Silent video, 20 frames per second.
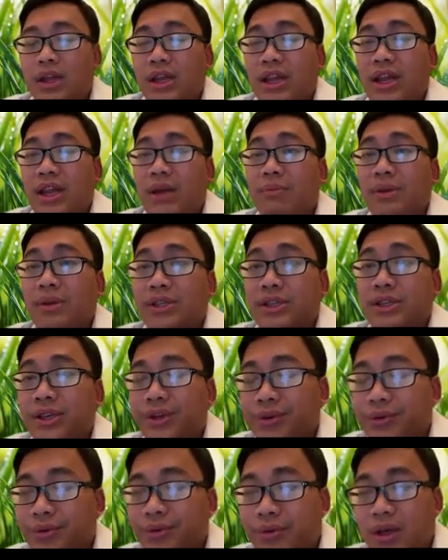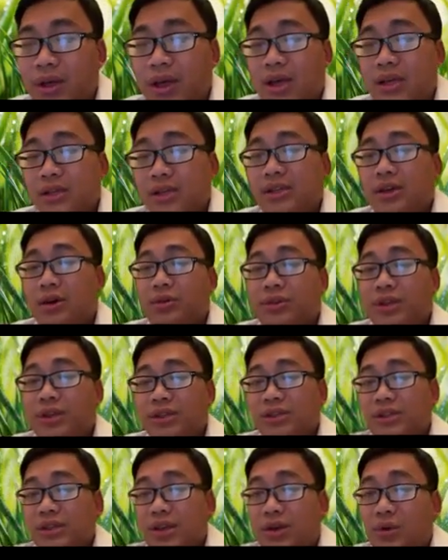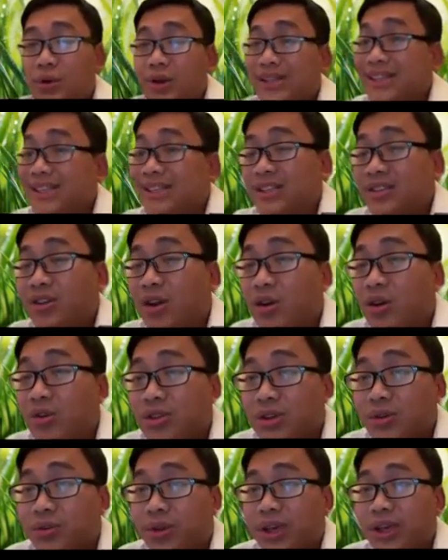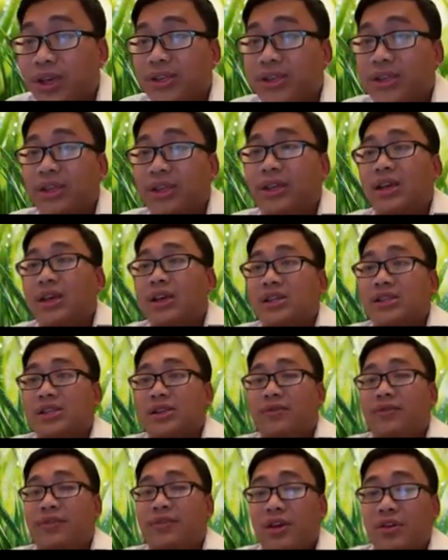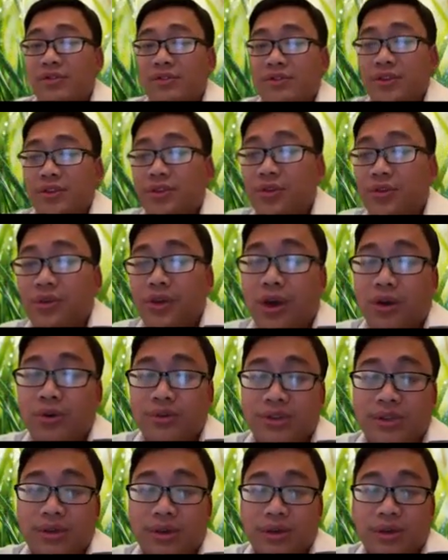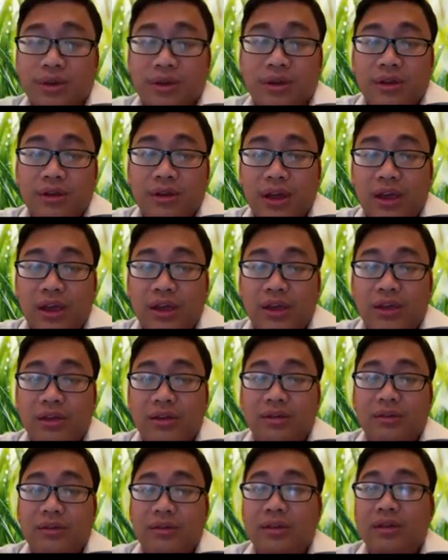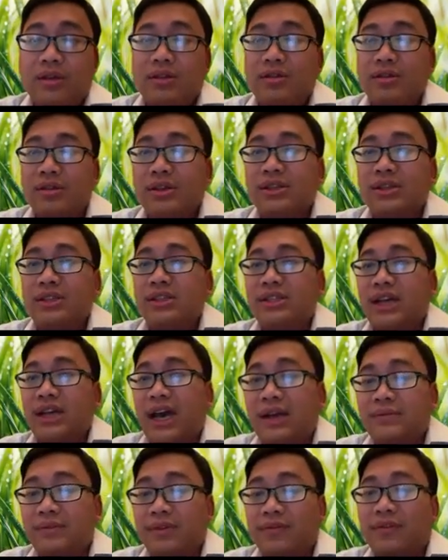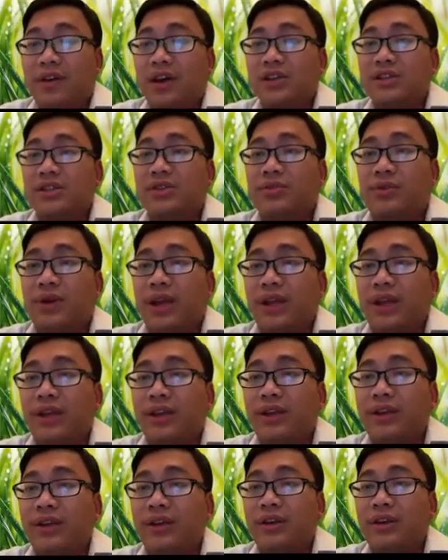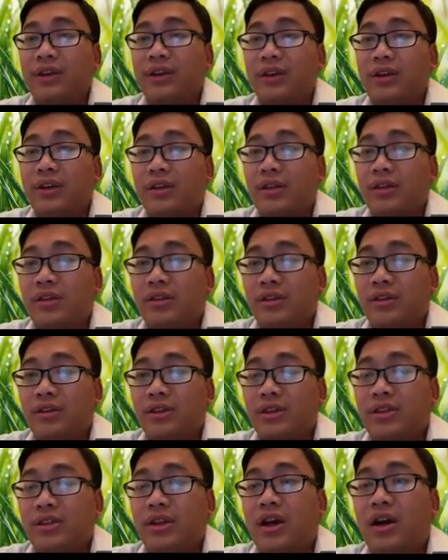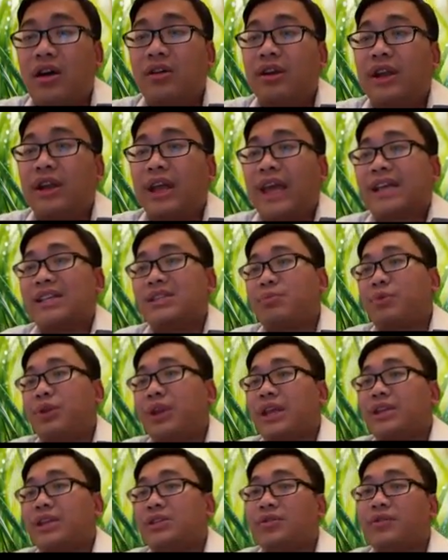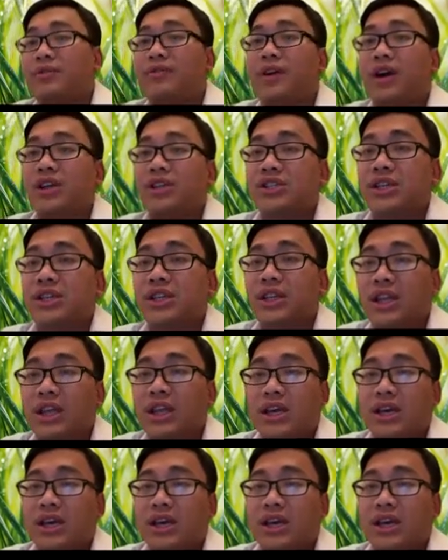Number 2. So this question is also easy. So for those of you who knows the this type of function right here, this is called an exponential function.